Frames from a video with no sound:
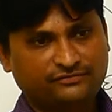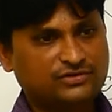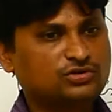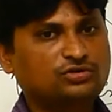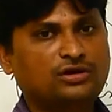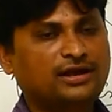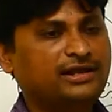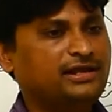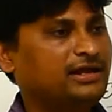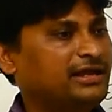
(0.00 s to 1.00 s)
We should
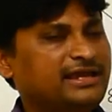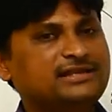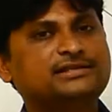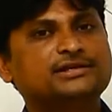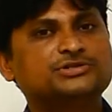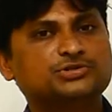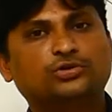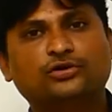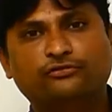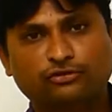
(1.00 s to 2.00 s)
not eat the
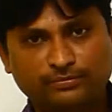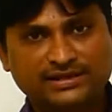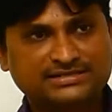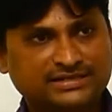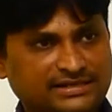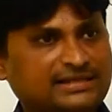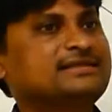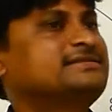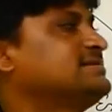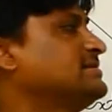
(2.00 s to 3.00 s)
stored food
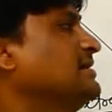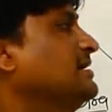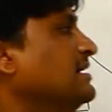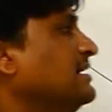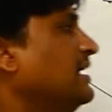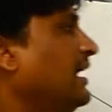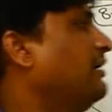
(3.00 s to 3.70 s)
materials, and